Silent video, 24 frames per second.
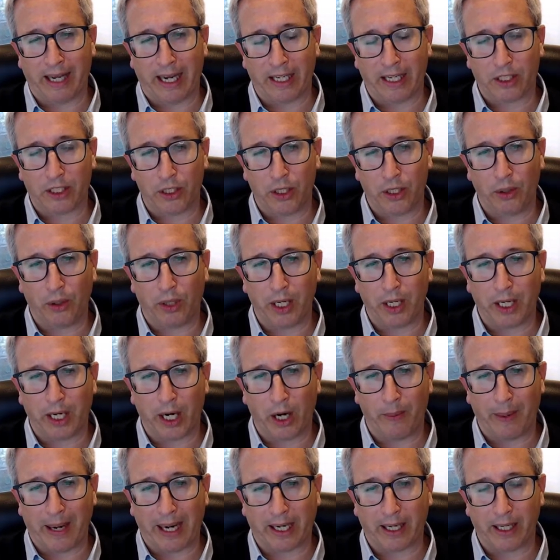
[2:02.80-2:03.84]
you can go
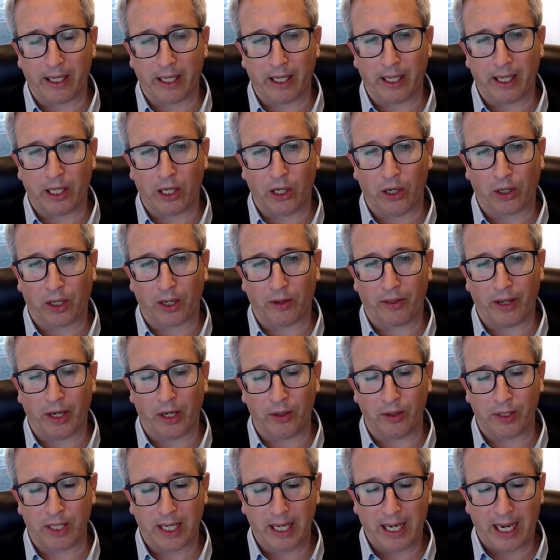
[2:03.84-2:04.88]
back and look at those
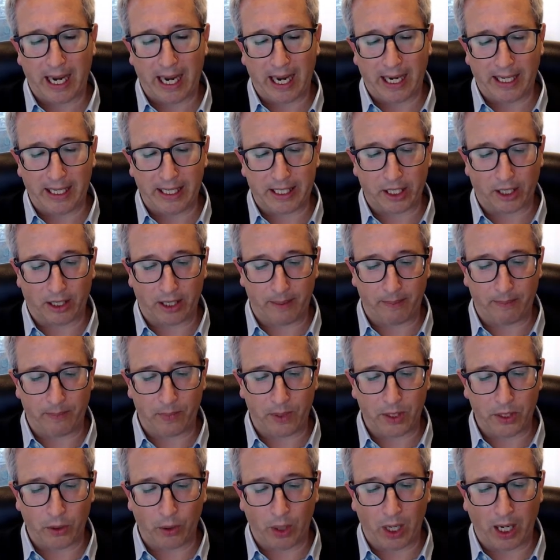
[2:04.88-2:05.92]
anytime
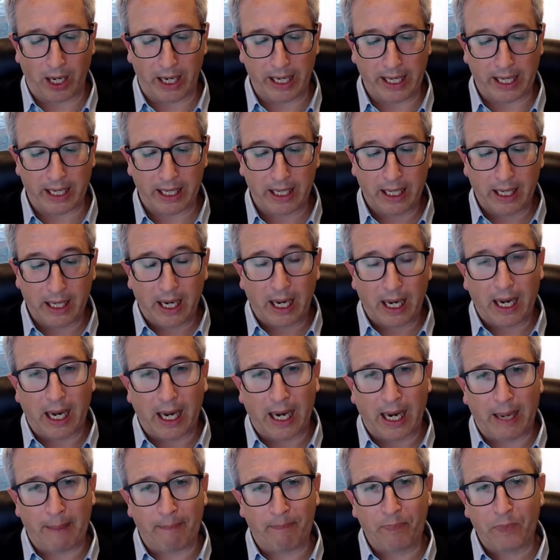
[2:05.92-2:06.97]
you like.
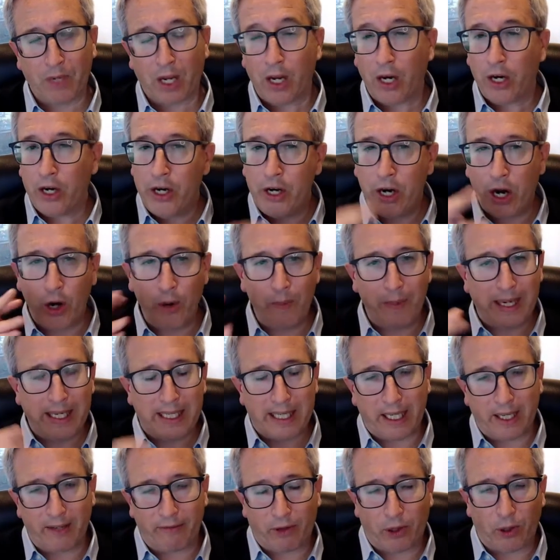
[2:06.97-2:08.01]
No meeting,
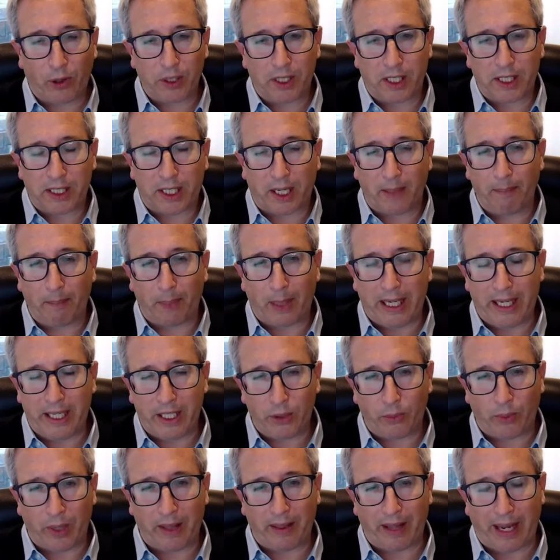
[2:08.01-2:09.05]
of course, is complete
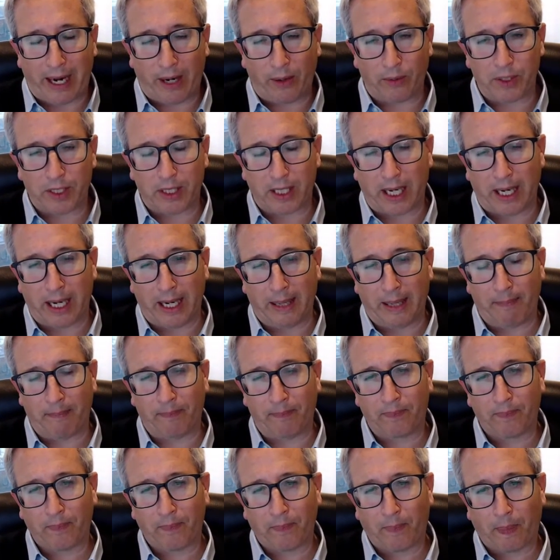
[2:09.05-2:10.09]
without
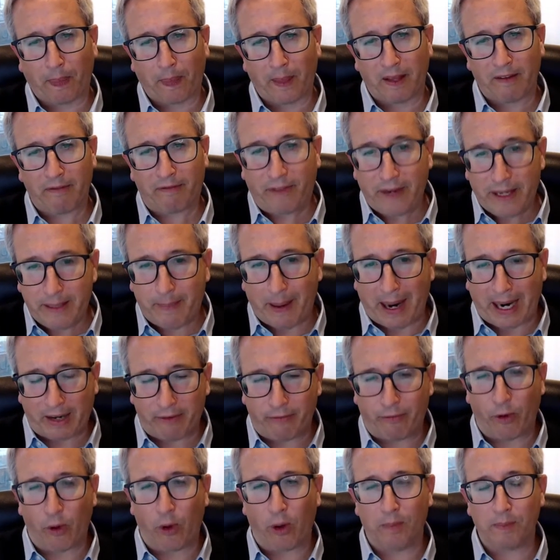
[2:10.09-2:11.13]
feedback
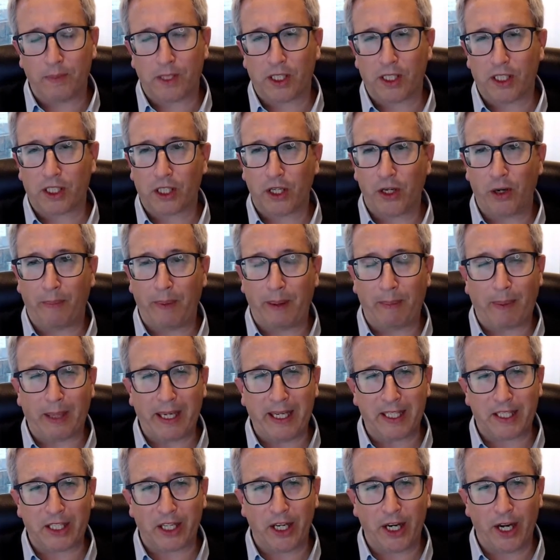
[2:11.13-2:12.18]
forms. So you'll be pleased
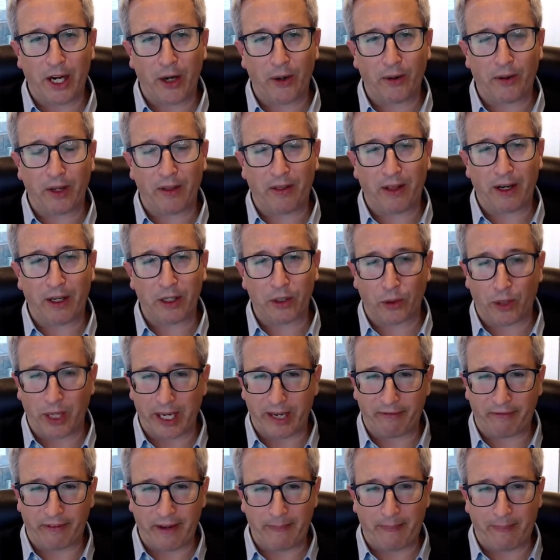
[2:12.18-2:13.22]
to know that there's already a
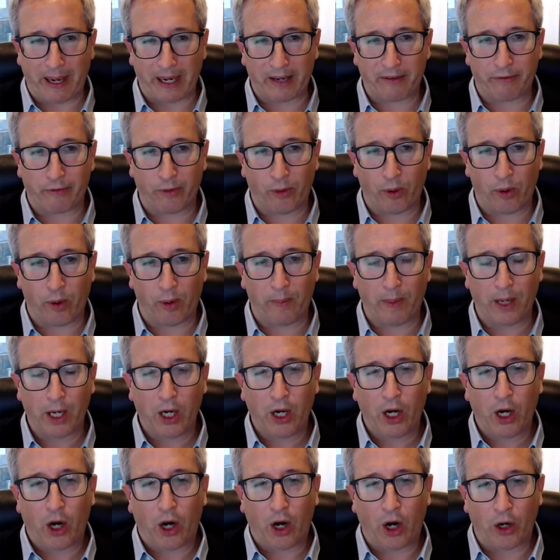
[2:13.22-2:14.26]
feedback form
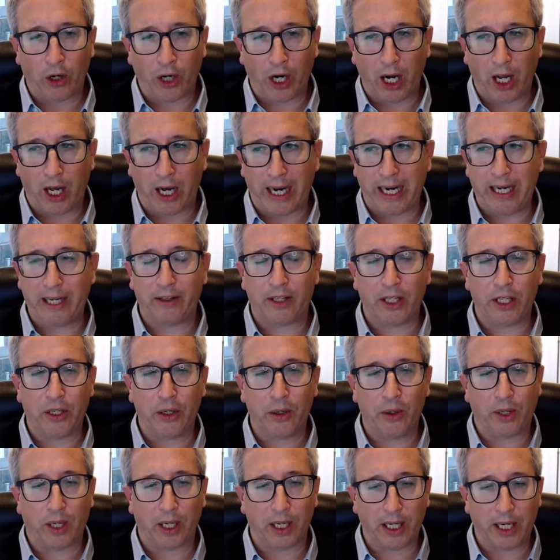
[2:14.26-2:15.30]
online that you
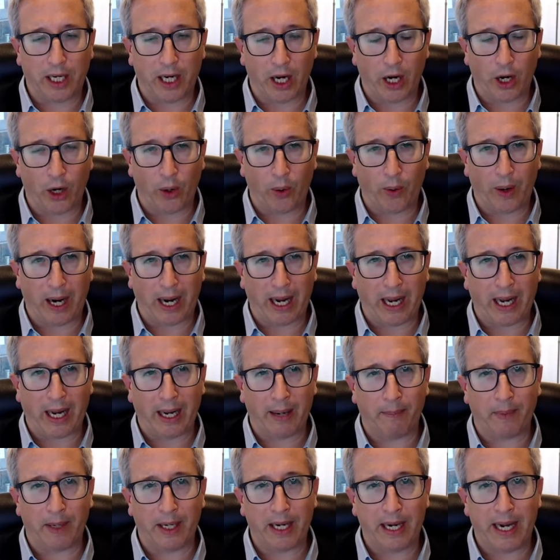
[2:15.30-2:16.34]
can go
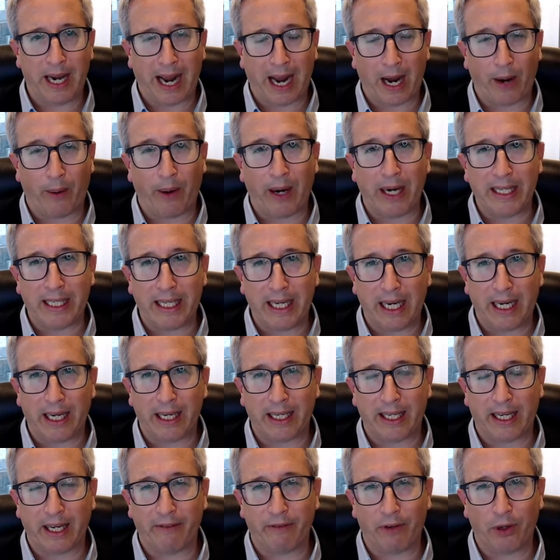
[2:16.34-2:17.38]
now ideally and
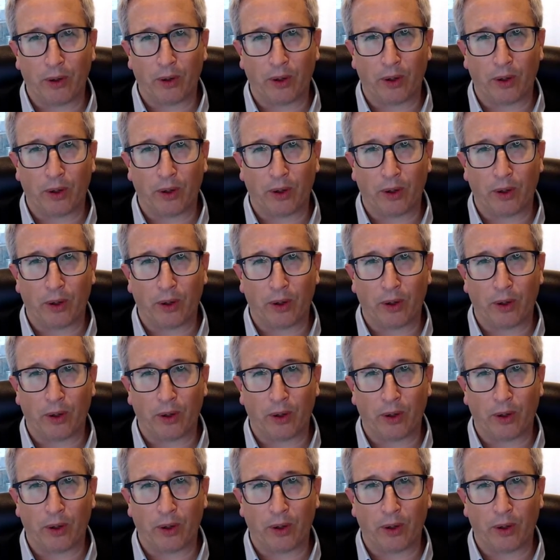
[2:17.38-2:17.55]
give your